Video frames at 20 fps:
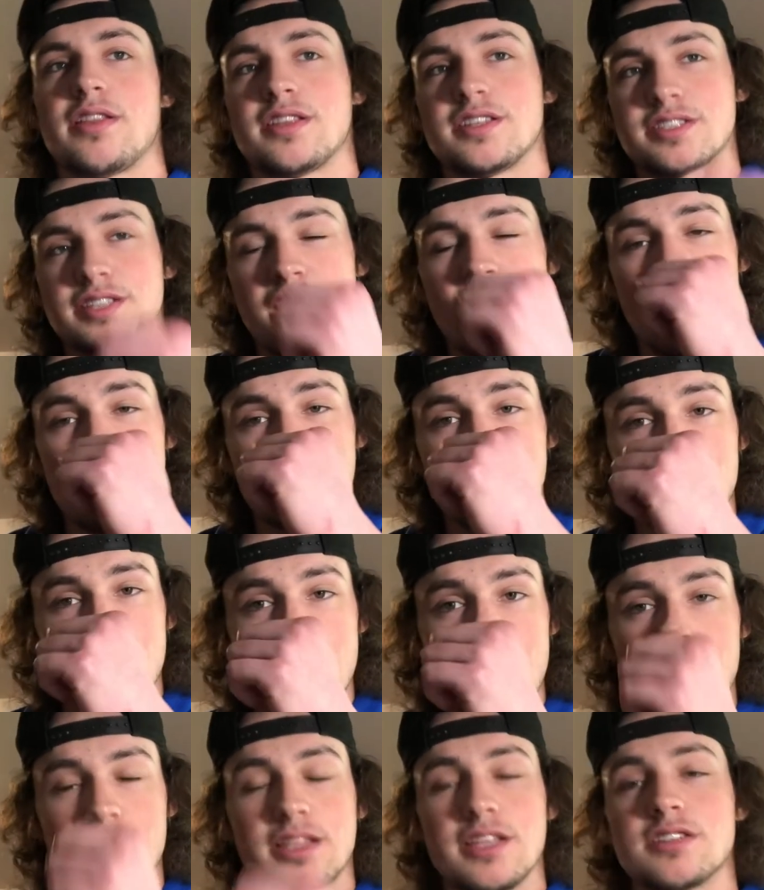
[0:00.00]
this time to
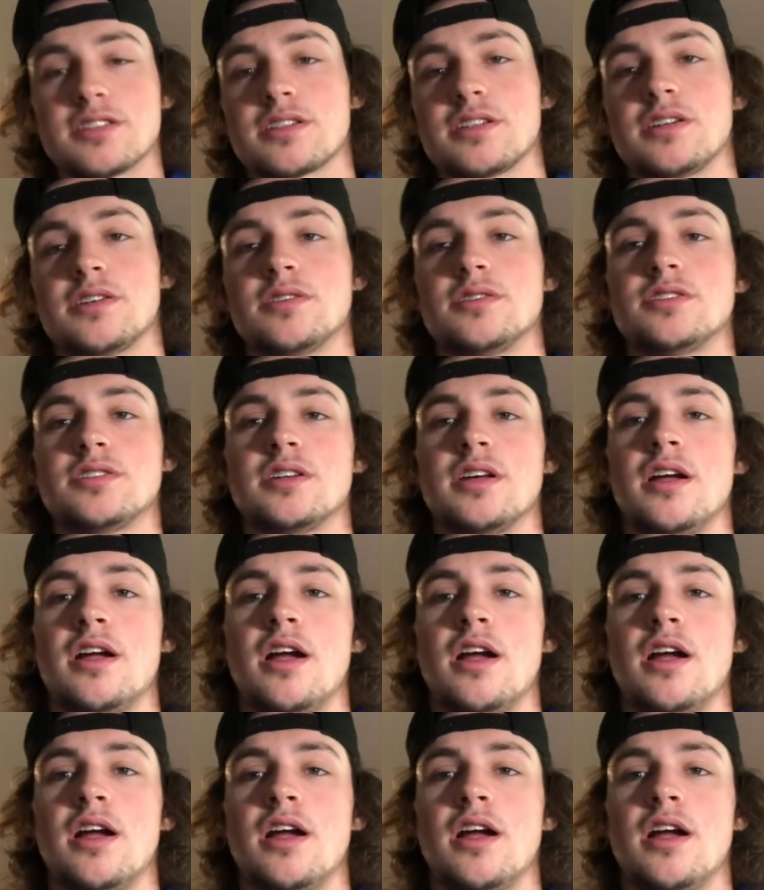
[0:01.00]
make these clothes